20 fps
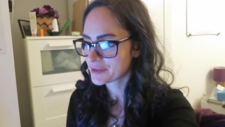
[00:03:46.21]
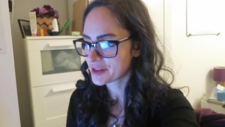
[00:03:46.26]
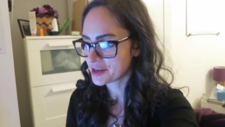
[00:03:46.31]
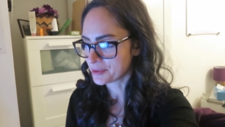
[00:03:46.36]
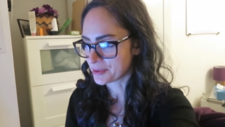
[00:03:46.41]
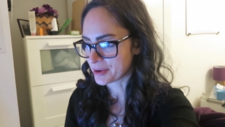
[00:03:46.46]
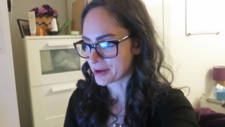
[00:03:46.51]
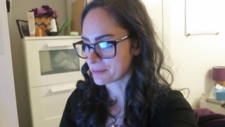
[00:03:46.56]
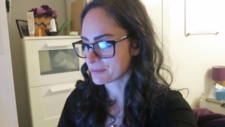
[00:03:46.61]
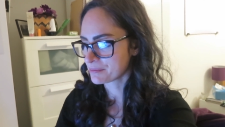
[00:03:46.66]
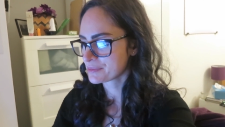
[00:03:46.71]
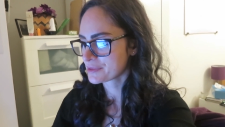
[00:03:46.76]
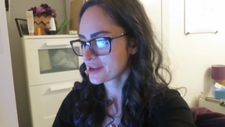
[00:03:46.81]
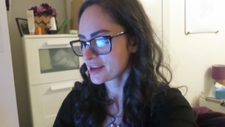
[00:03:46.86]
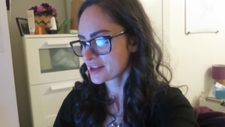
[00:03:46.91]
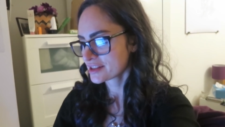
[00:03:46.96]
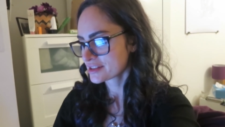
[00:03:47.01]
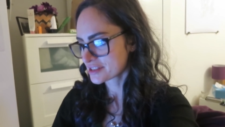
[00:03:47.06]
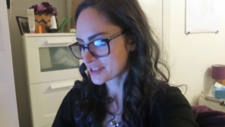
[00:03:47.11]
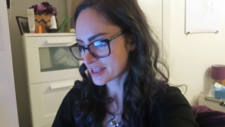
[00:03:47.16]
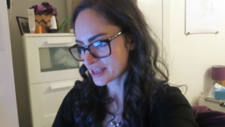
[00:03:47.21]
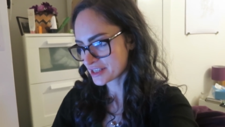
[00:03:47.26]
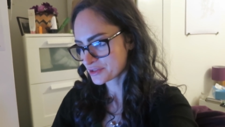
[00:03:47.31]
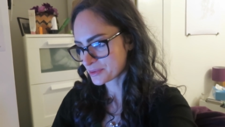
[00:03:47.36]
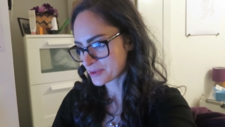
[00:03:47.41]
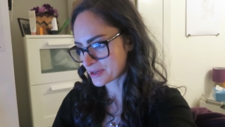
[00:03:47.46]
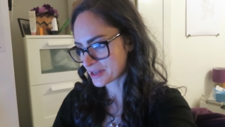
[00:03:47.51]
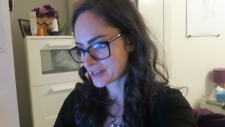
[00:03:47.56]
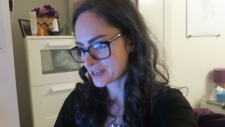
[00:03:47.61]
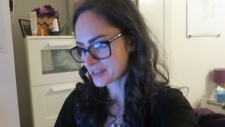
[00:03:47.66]
Anyway, today's
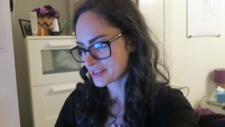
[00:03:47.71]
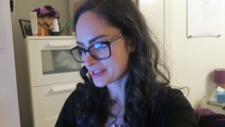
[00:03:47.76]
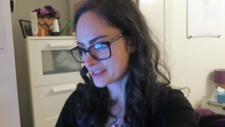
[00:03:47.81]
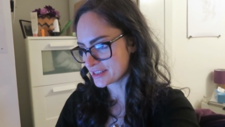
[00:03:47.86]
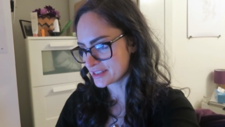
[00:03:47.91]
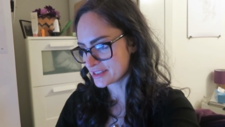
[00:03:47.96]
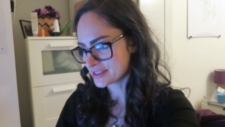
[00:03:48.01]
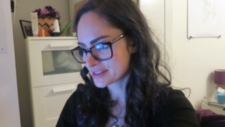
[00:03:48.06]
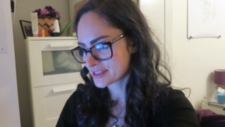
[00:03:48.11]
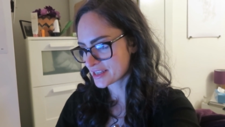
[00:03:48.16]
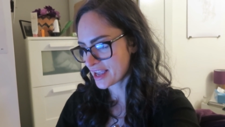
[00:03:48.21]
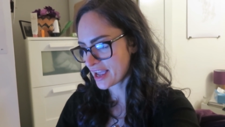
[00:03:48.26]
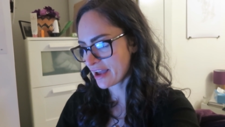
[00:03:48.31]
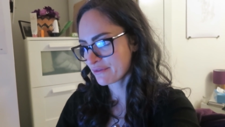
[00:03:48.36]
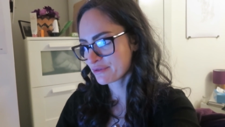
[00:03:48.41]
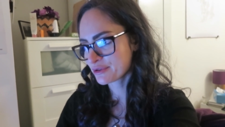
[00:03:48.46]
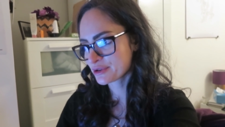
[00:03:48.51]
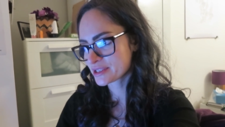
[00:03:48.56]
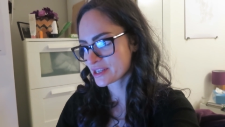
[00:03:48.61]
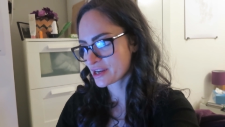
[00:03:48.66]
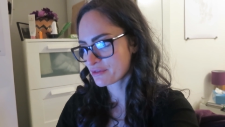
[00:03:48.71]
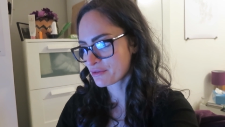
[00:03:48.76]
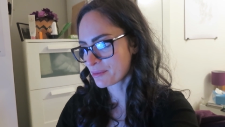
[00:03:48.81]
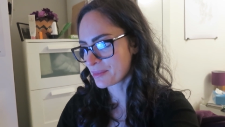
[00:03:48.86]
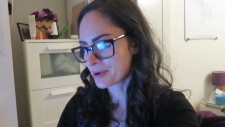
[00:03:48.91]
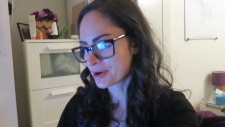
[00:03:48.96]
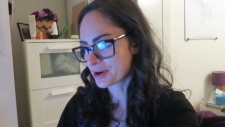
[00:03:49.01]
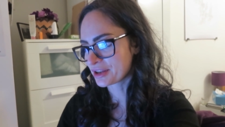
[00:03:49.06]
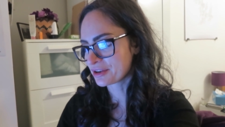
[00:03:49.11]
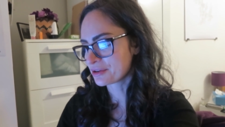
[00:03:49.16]
one is Have Yourself a
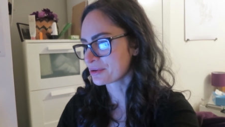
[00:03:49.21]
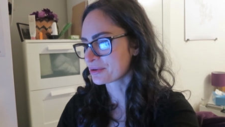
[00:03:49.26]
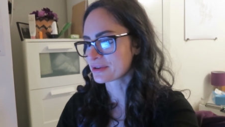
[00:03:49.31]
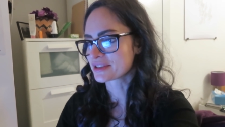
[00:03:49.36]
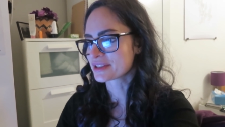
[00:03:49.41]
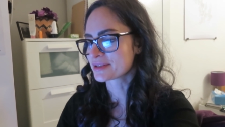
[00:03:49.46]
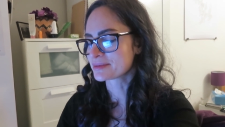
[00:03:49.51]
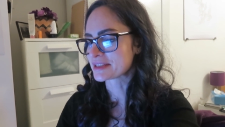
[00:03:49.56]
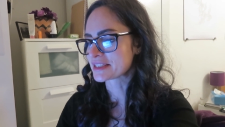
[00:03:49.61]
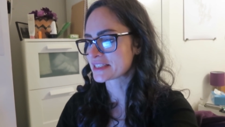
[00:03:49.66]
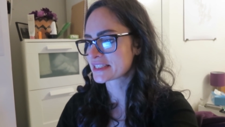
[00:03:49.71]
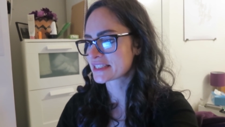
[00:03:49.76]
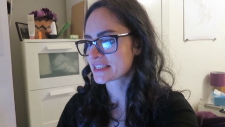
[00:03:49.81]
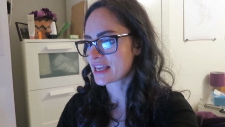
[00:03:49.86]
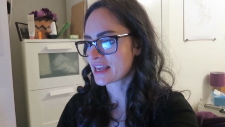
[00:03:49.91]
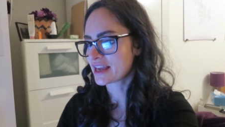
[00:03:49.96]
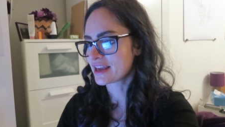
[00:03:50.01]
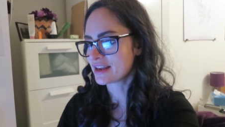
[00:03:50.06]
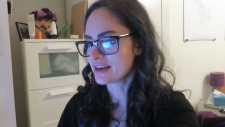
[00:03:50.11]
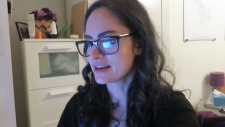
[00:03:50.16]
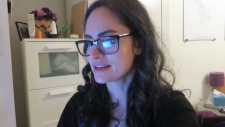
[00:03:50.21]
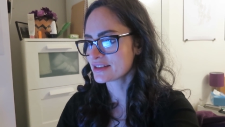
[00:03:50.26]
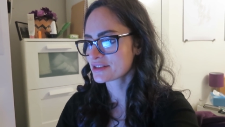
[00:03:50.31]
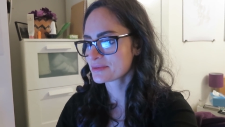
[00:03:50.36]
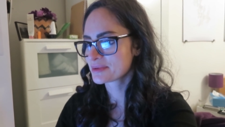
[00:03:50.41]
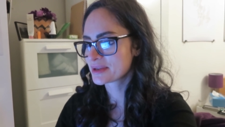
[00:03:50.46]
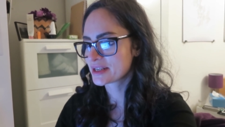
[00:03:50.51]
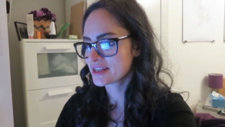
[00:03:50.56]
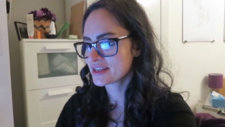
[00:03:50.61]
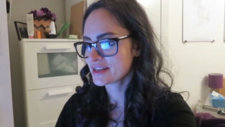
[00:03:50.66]
Merry Little Christmas, and it's
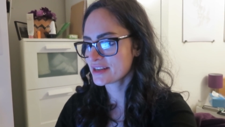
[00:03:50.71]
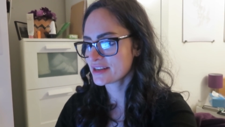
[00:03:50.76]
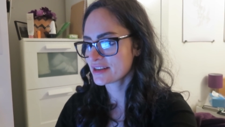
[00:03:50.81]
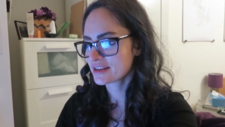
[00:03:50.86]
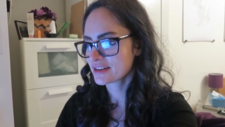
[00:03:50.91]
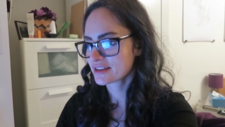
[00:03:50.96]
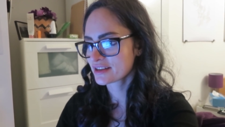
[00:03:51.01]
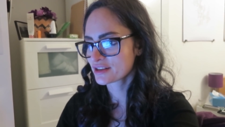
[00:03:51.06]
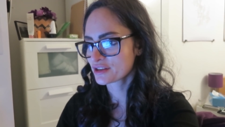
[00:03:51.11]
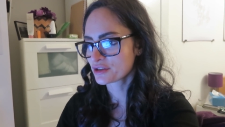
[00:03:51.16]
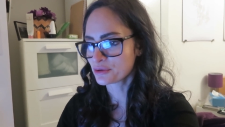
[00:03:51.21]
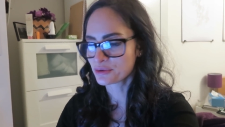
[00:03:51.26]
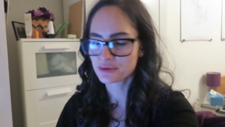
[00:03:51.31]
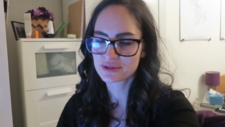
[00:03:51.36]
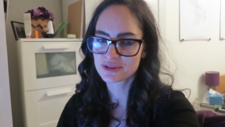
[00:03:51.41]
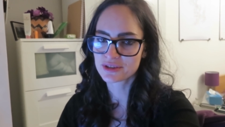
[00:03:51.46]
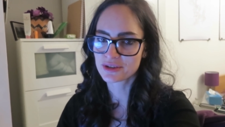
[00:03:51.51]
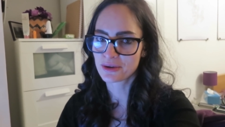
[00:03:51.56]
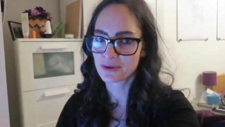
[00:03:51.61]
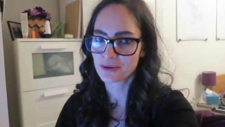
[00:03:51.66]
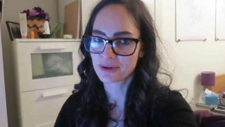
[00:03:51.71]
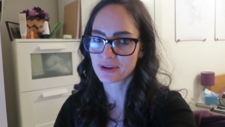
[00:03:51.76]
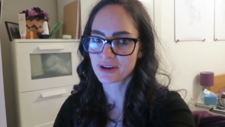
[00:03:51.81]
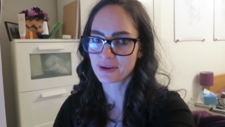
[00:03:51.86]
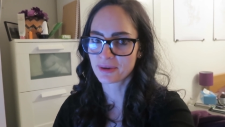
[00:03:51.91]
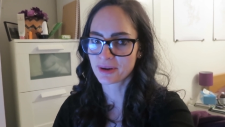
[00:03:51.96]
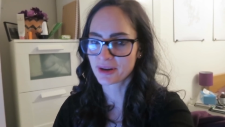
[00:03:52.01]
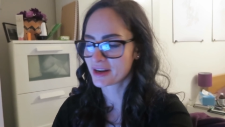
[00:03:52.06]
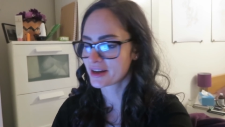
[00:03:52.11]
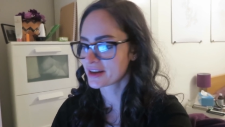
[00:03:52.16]
a really cute song.
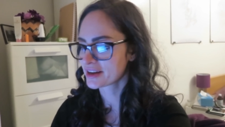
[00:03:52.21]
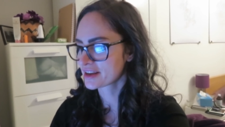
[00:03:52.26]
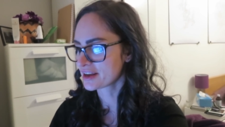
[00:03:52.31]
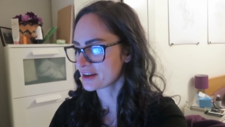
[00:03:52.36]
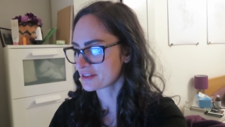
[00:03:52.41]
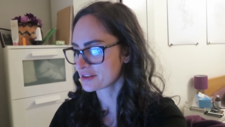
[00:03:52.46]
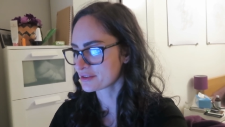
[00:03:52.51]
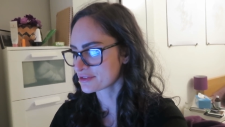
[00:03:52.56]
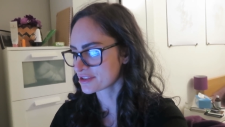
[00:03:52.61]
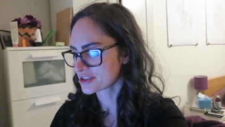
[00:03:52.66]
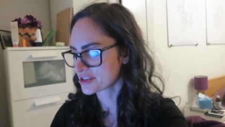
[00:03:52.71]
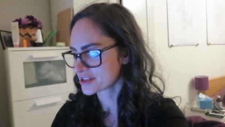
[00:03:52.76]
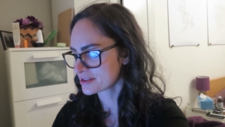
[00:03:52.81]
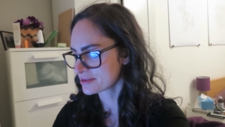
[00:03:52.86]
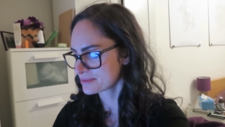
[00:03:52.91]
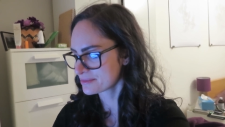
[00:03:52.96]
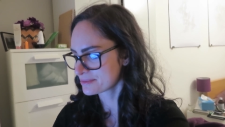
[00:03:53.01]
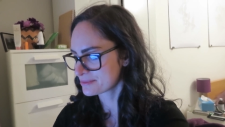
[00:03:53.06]
I really like how they've done it.